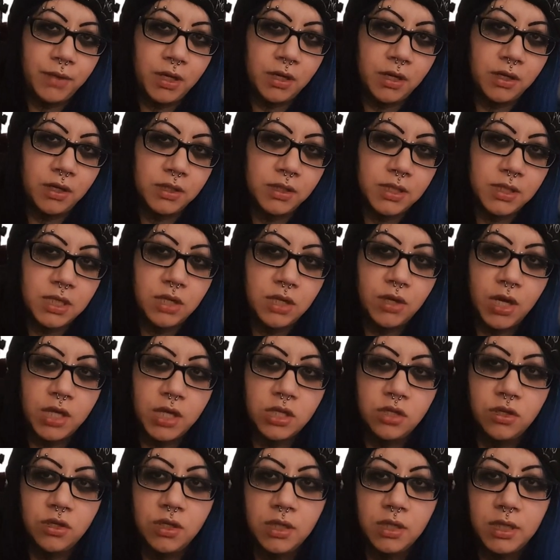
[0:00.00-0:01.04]
I'll see you guys
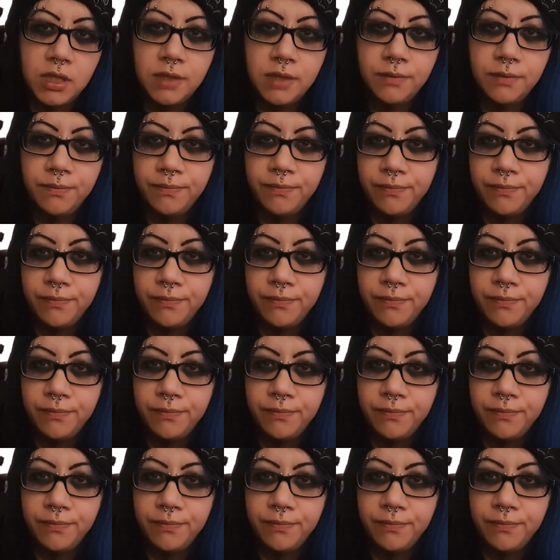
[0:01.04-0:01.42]
shortly.